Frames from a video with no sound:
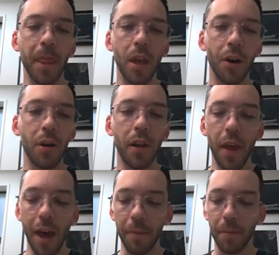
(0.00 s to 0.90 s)
Not only
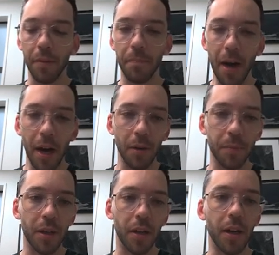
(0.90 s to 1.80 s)
that, but the
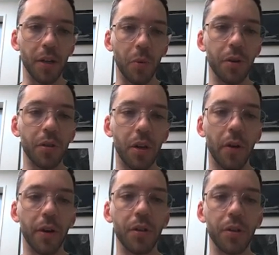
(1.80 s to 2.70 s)
biopsy is what is
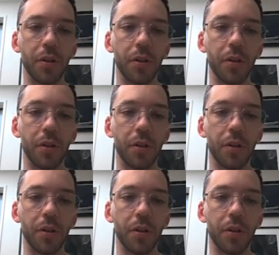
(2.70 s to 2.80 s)
going